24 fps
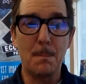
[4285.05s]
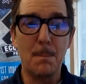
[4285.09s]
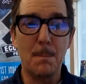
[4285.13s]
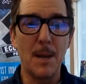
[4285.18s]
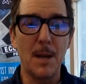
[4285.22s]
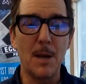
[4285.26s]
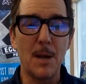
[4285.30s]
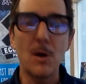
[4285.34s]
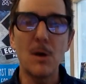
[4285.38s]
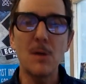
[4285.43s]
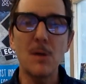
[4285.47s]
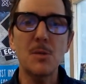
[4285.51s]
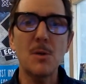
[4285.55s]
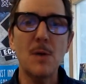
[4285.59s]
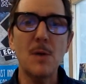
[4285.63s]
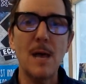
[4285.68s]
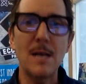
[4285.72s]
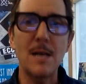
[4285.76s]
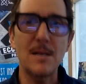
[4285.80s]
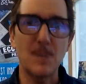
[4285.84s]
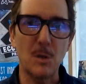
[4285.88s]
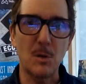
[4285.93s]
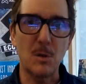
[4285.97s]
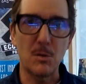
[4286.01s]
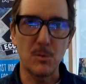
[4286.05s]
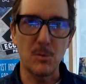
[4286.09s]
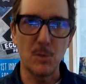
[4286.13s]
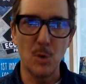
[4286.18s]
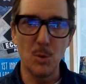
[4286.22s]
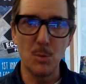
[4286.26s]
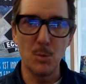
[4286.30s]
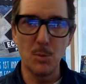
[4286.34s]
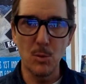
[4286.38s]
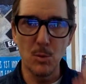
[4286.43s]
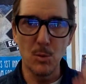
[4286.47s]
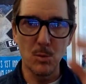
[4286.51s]
But it also has a
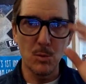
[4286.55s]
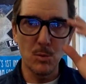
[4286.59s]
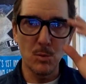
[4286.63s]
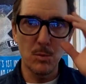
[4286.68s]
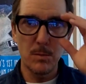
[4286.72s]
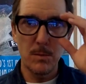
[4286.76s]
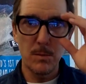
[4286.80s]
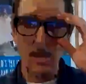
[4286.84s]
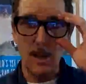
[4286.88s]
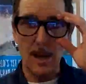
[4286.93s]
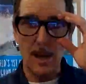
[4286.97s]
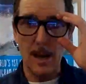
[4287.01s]
global